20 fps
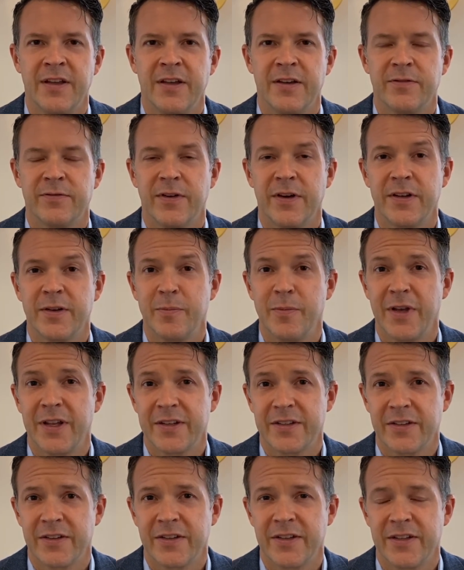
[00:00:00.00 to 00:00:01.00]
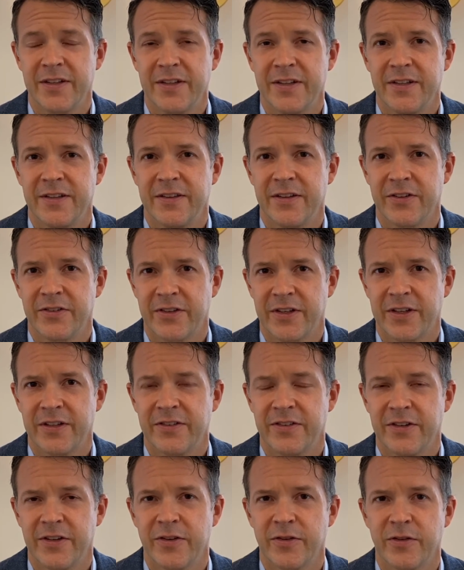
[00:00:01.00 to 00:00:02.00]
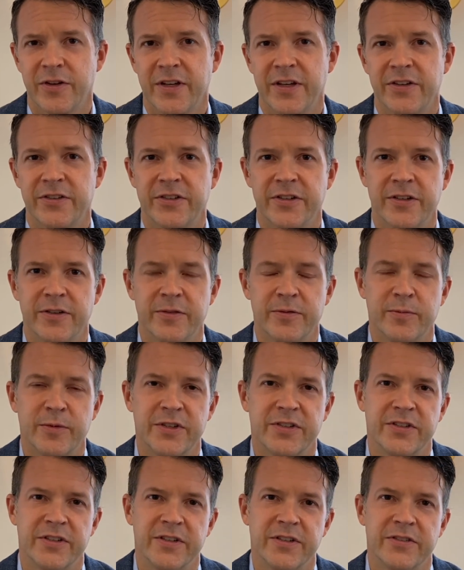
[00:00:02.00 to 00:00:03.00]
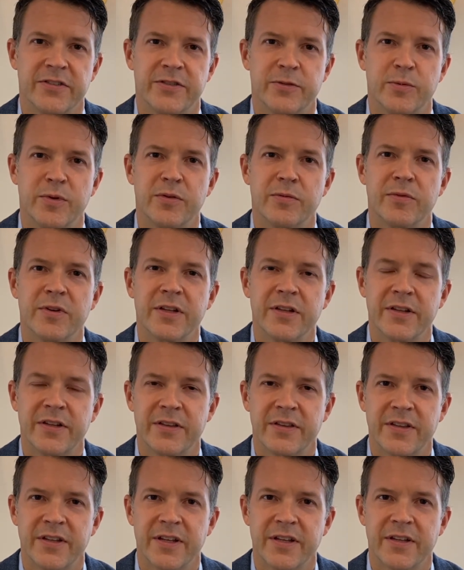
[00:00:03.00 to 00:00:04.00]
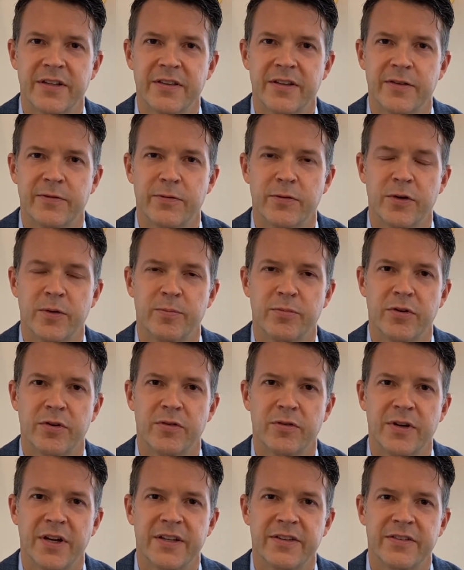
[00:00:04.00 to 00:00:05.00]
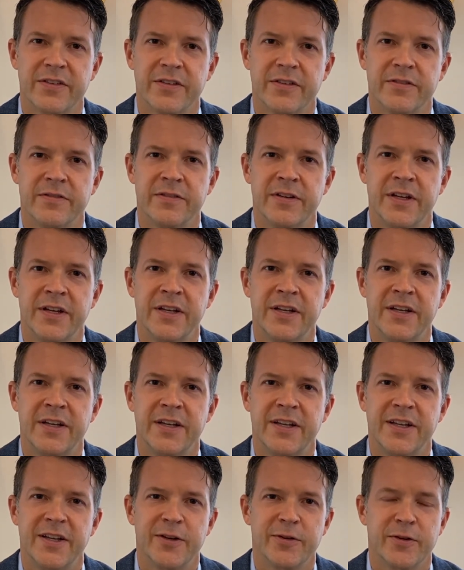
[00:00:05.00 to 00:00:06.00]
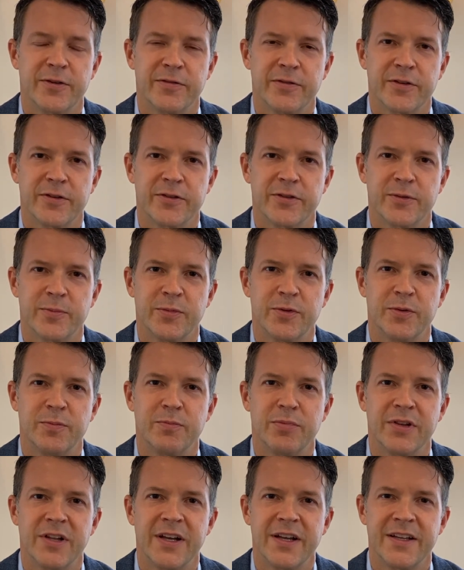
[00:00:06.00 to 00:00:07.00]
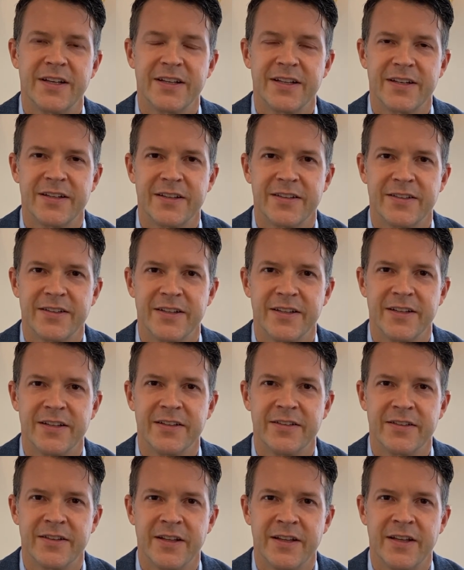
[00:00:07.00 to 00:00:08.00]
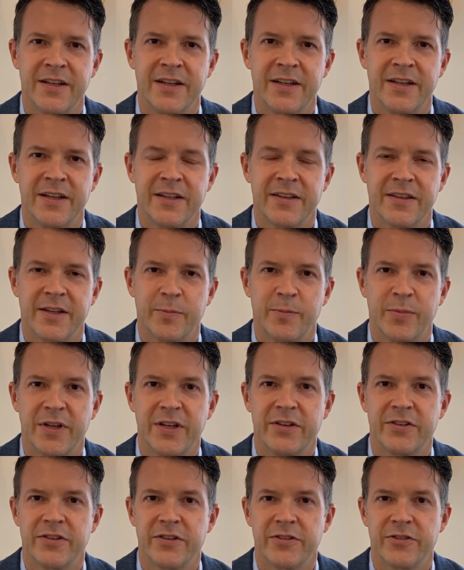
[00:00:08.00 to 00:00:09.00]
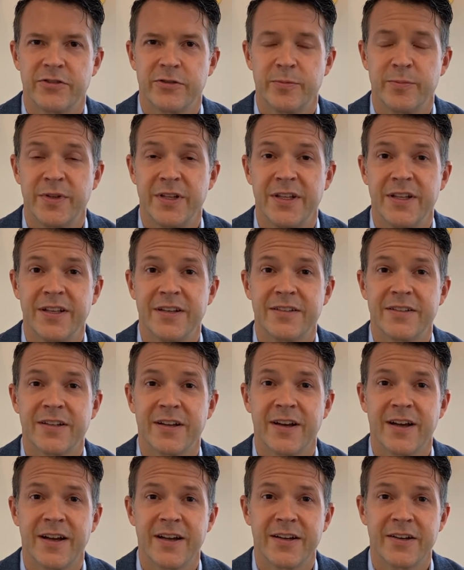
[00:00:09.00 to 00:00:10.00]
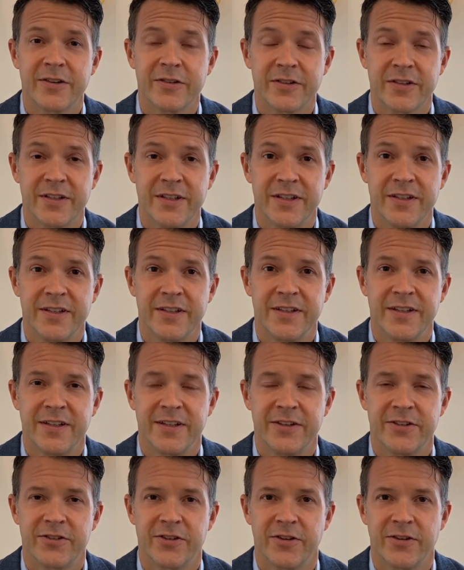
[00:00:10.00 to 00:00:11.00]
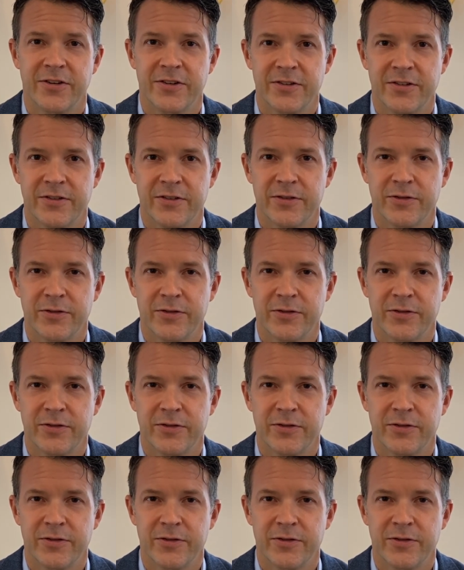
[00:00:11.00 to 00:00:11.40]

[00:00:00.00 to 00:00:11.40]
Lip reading: Fundamentally, there's a consideration, which is, do we really think that for a progressive, irreversible, blinding disease, that patients should be entirely in charge of the